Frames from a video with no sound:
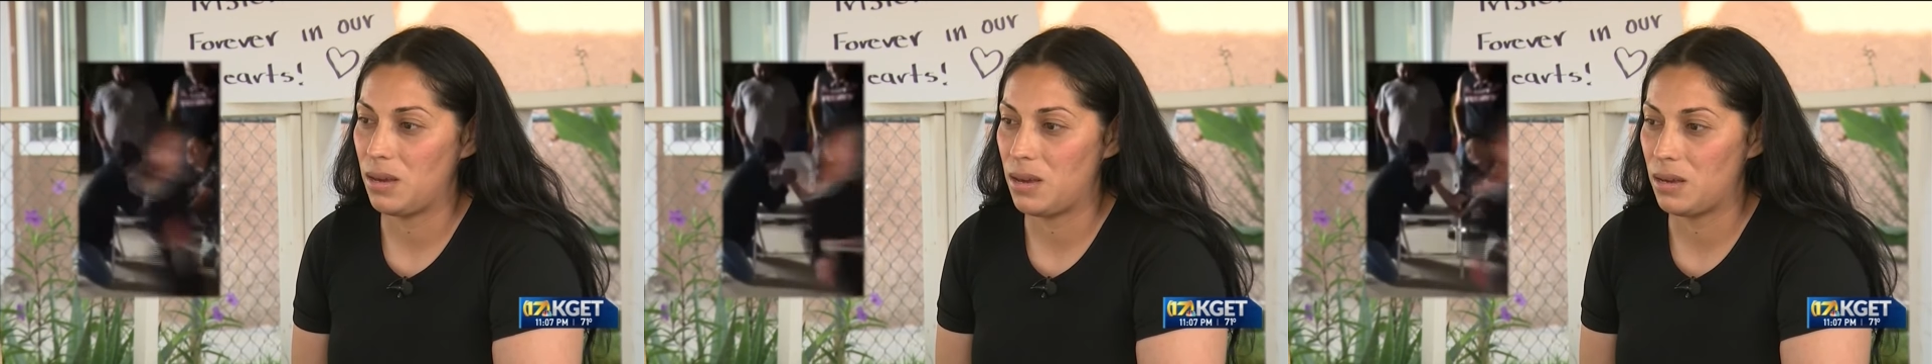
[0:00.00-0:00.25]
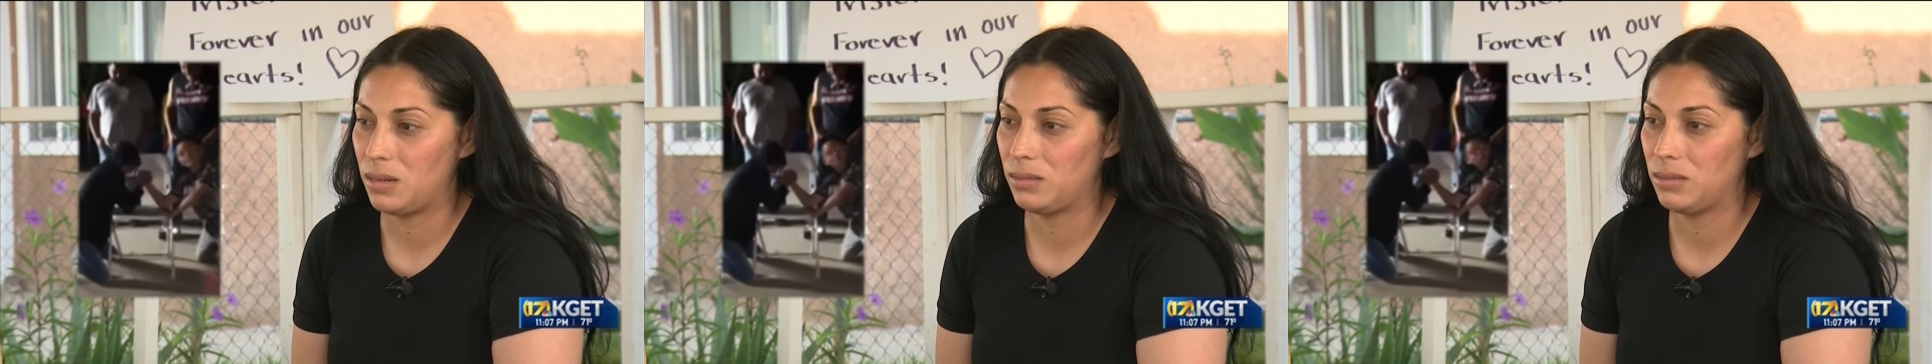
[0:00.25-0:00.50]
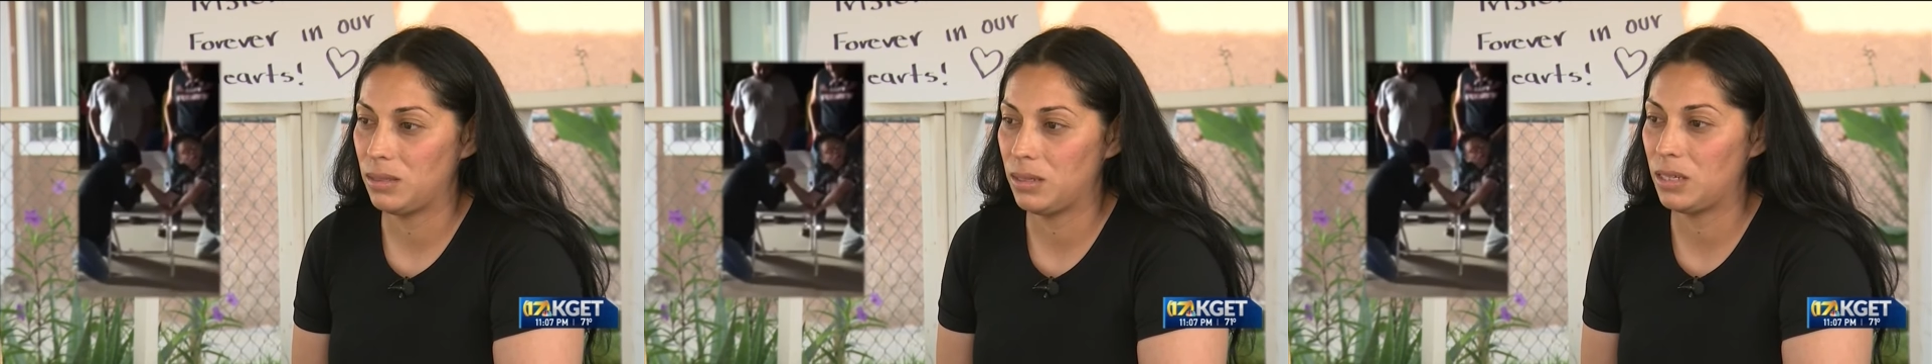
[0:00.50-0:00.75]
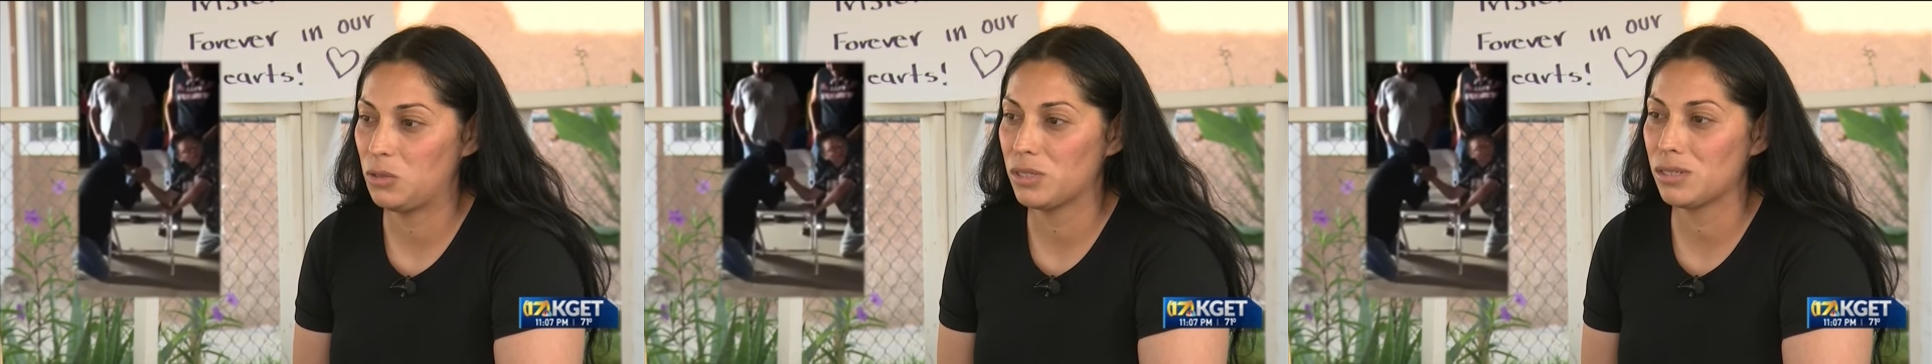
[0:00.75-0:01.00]
and
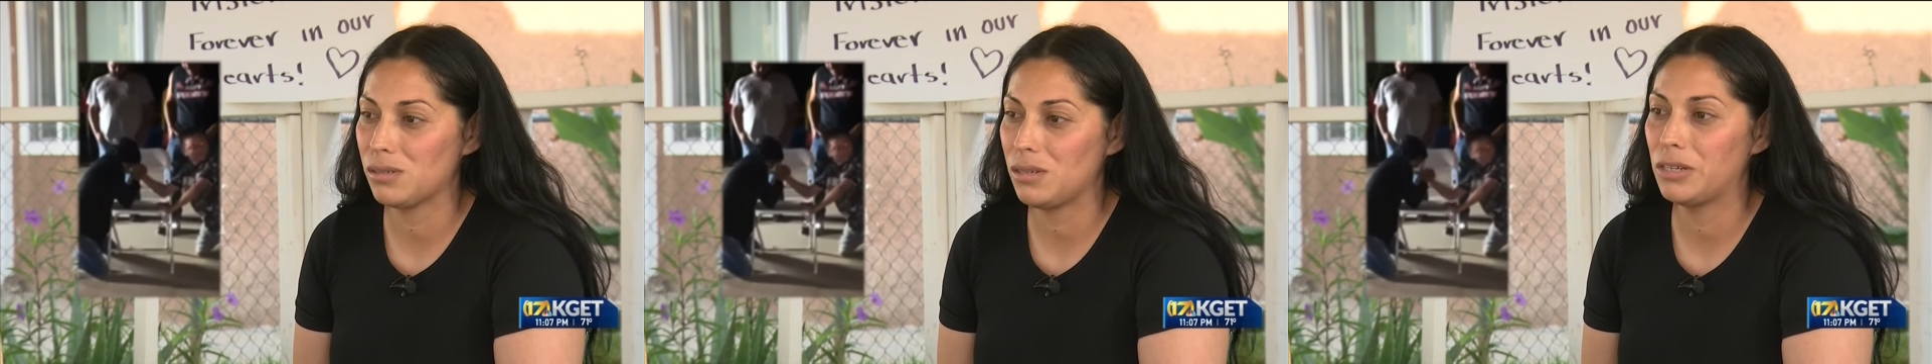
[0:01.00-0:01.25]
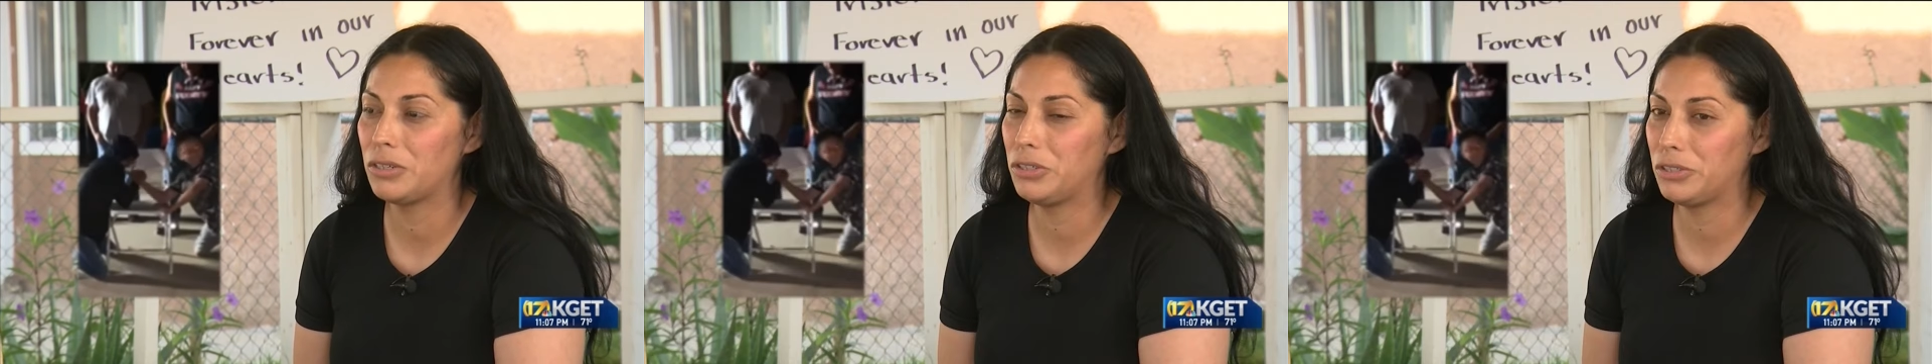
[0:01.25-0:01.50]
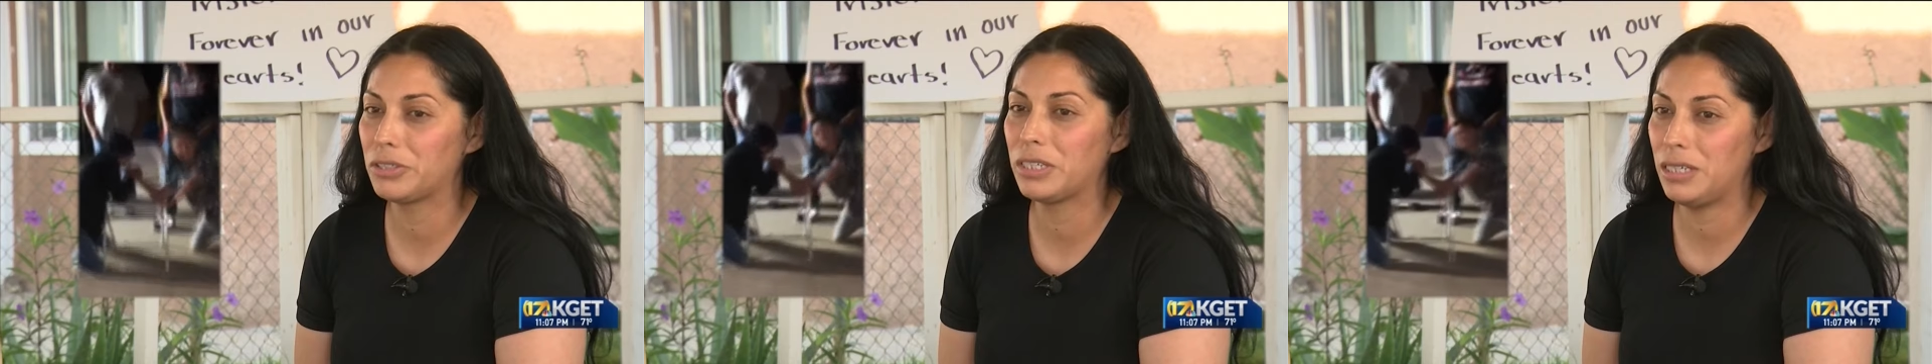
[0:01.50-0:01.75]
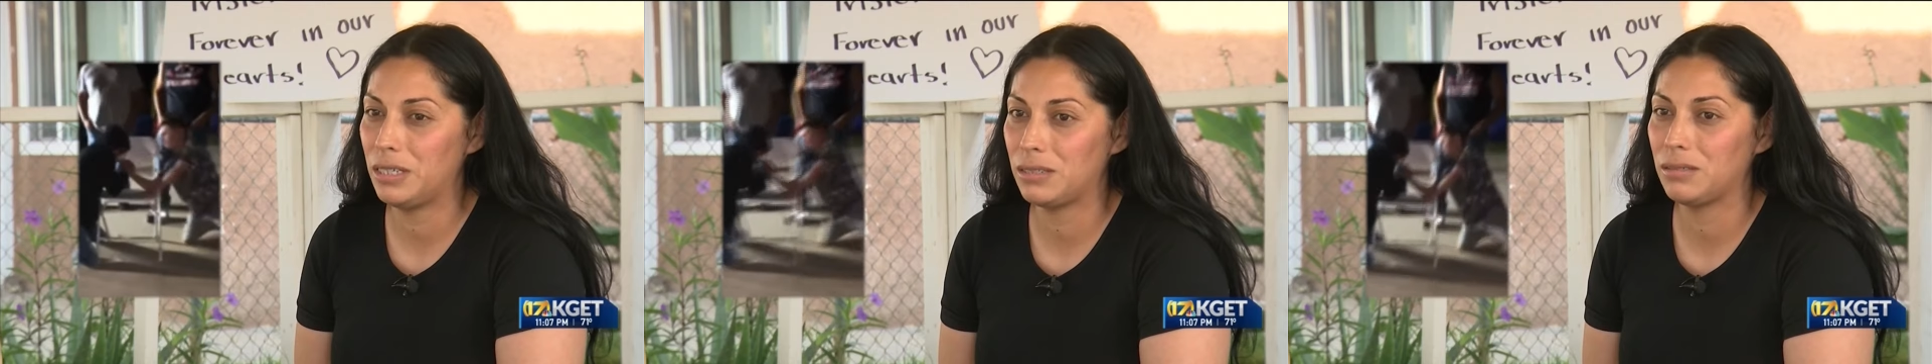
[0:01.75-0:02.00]
he was a good
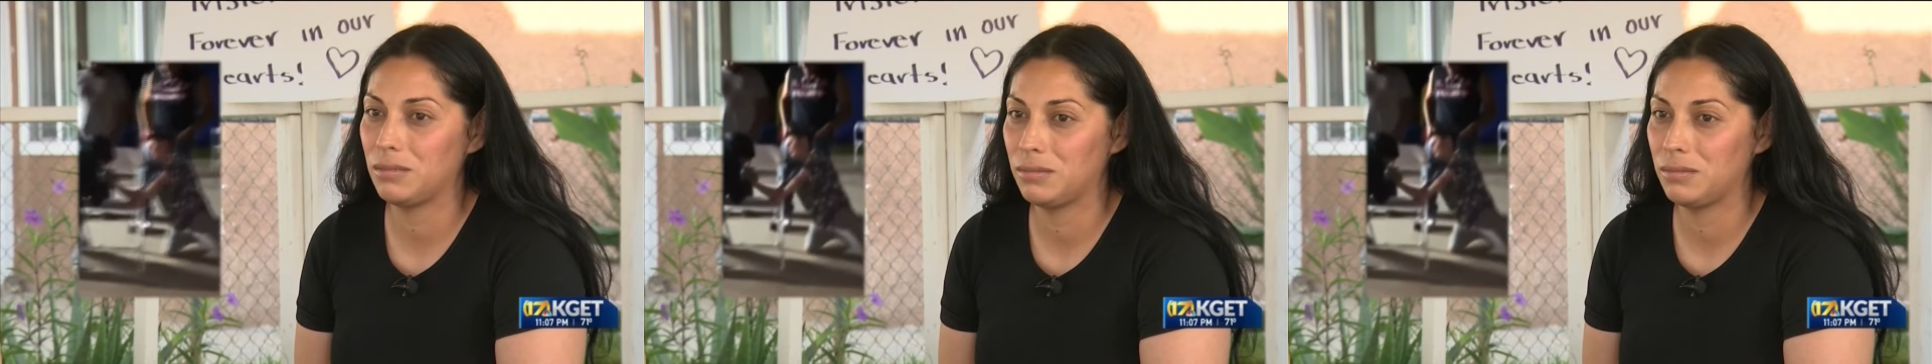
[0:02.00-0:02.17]
kid.